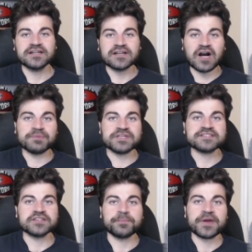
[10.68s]
coming
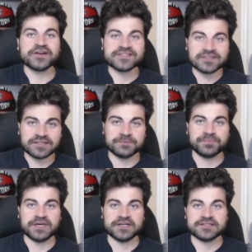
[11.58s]
into the Paris
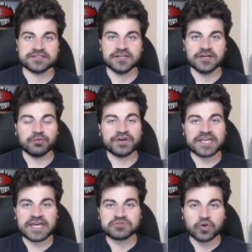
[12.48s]
Olympics when it
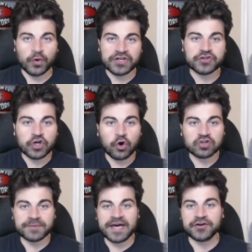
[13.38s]
came to winning the
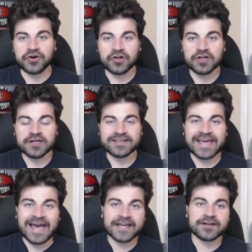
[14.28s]
gold medal.
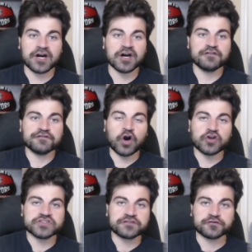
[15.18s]
Canada
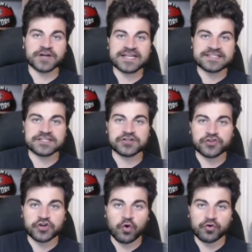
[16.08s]
falls to France
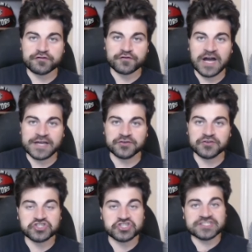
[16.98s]
here in the
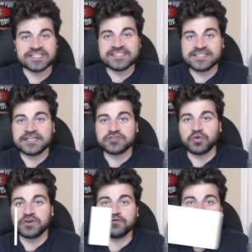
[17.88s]
quarterfinals, just as they did
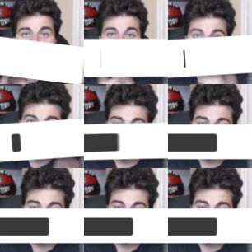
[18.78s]
24 years